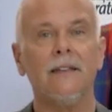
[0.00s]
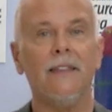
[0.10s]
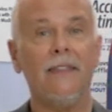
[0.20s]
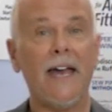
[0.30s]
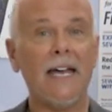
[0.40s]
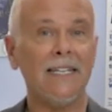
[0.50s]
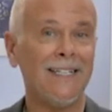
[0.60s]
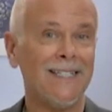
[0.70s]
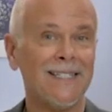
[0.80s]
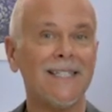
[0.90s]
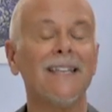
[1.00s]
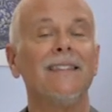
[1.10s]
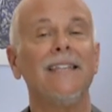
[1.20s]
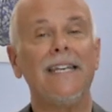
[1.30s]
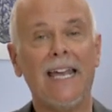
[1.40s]
that is
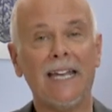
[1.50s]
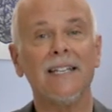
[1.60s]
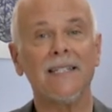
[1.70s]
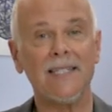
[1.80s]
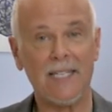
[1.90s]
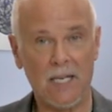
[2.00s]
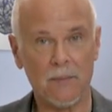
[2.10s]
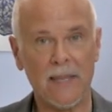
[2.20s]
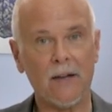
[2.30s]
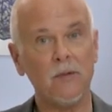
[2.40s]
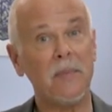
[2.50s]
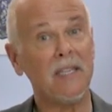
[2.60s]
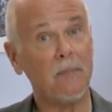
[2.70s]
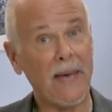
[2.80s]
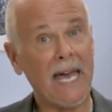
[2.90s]
the neck seam. That would be
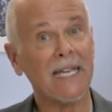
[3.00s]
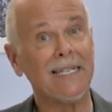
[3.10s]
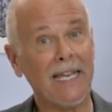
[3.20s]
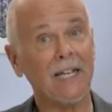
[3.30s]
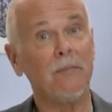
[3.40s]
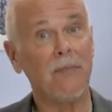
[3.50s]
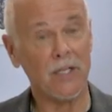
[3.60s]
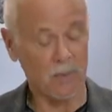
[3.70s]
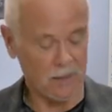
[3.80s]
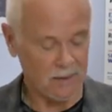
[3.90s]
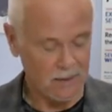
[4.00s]
the back neck measurement.